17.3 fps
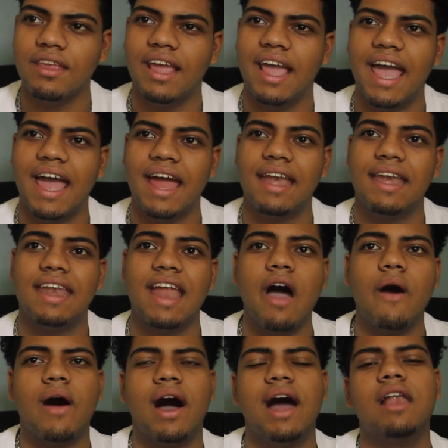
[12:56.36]
And
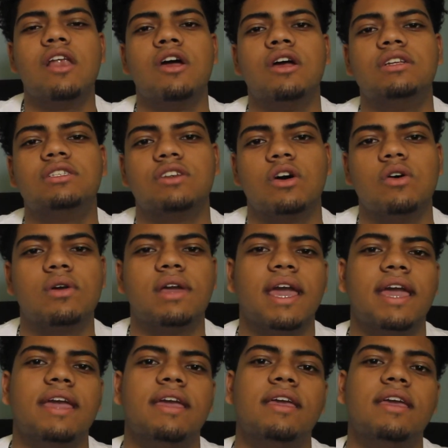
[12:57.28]
now I learned,
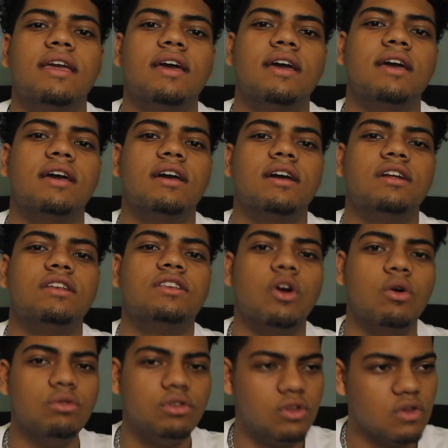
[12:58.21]
okay,
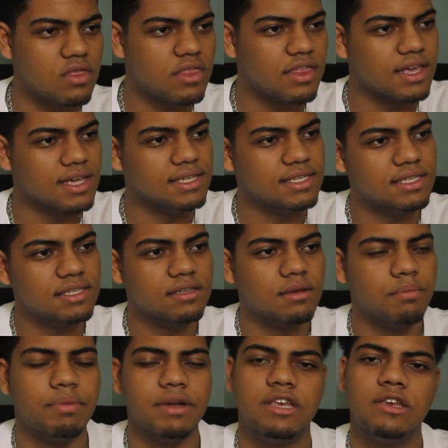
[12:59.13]
don't do
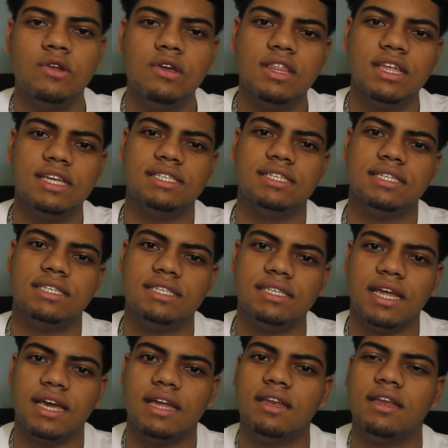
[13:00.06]
this, but do this
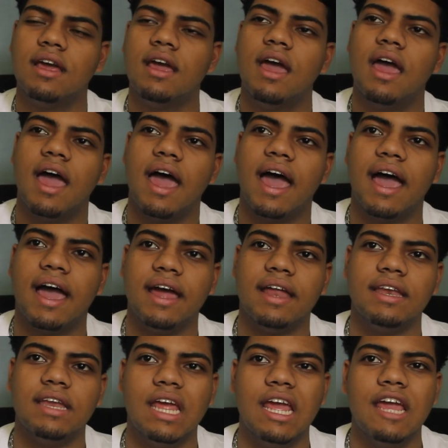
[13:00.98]
instead.
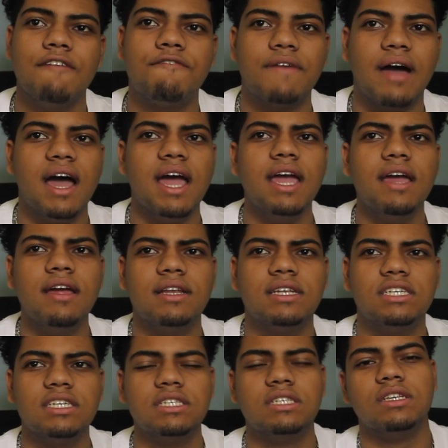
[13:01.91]
And if I had
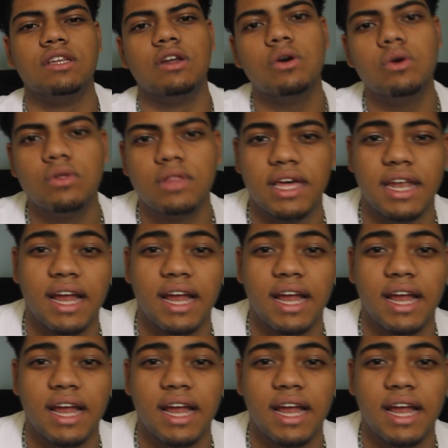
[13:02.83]
just known that